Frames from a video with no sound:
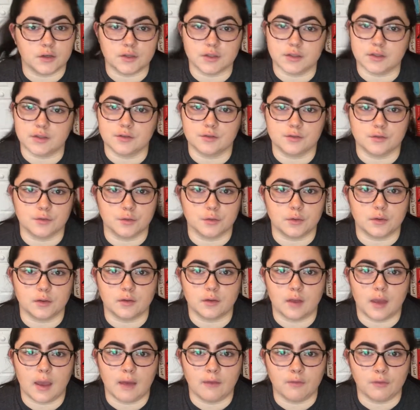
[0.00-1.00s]
strewn
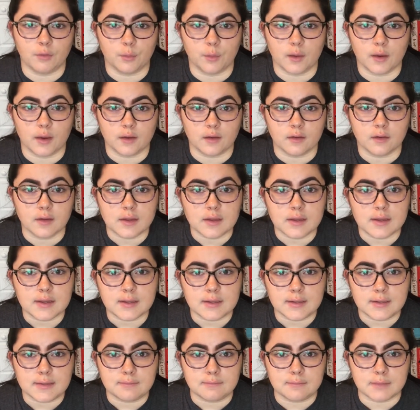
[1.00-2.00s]
everywhere,
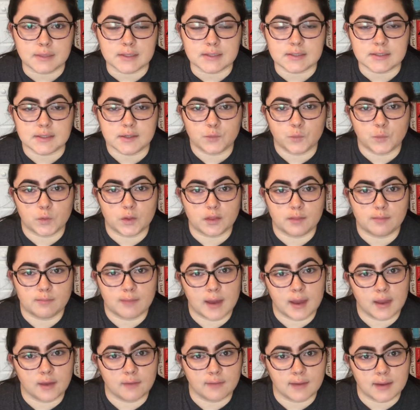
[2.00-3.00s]
mixed in with
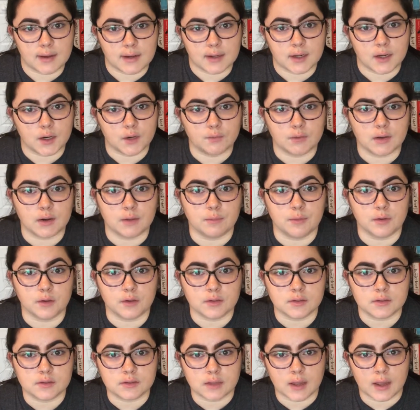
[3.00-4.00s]
my read and unread
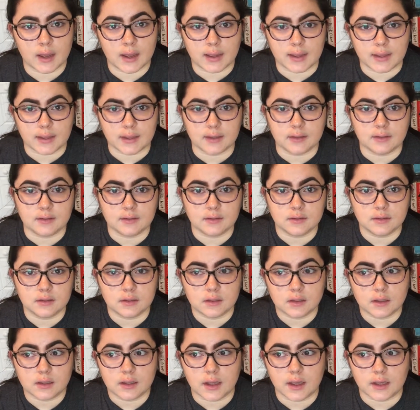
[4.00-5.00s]
books. I
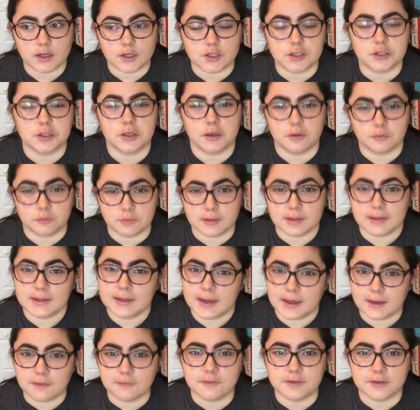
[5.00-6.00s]
really
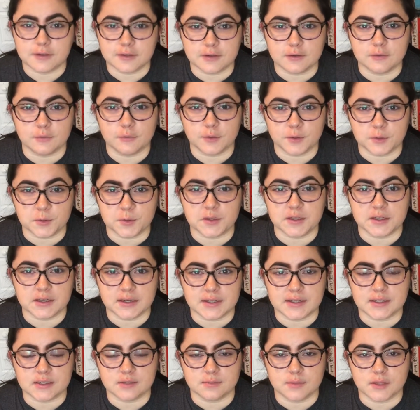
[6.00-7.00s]
have to
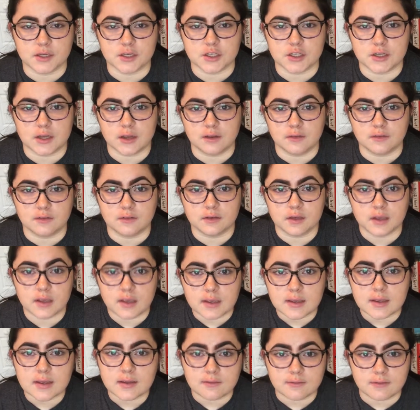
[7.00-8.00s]
reorganize my shelves
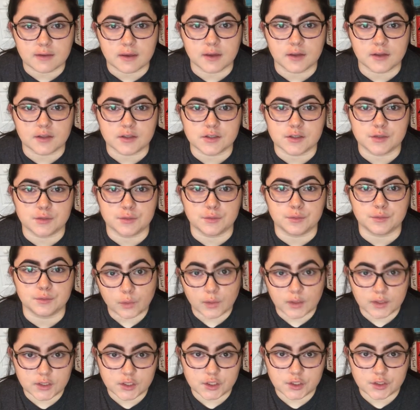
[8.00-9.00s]
very soon.
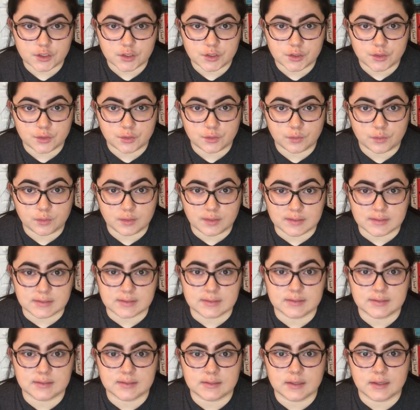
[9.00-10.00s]
Question two
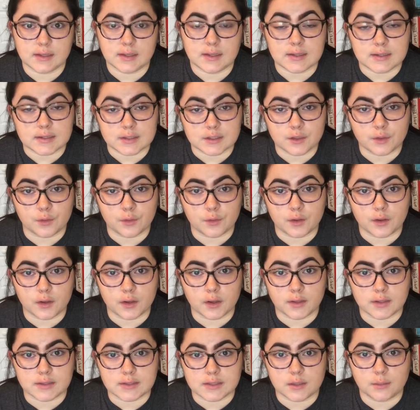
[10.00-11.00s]
is
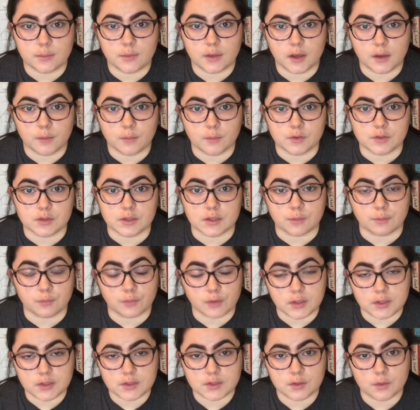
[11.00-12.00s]
your TBR mostly
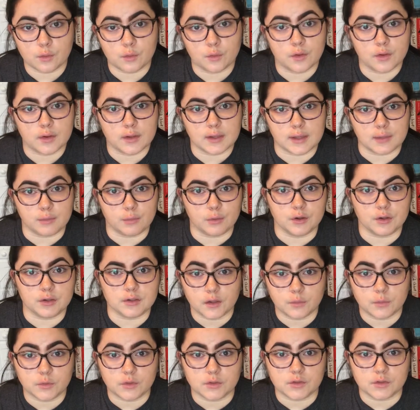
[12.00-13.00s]
print or ebook?
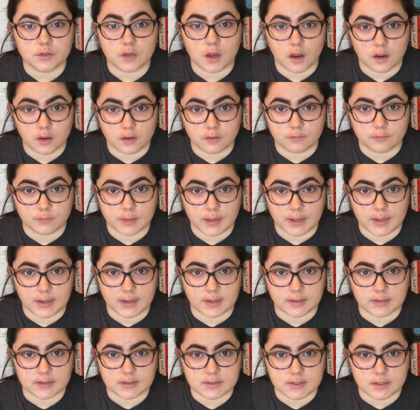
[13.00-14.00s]
Almost all of
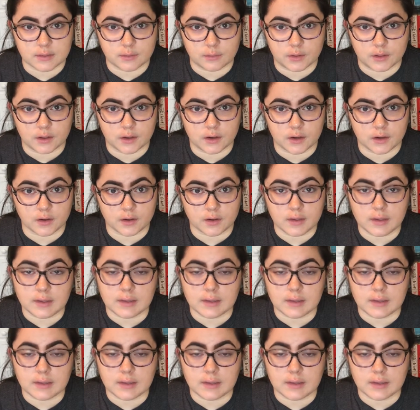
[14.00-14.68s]
my TBR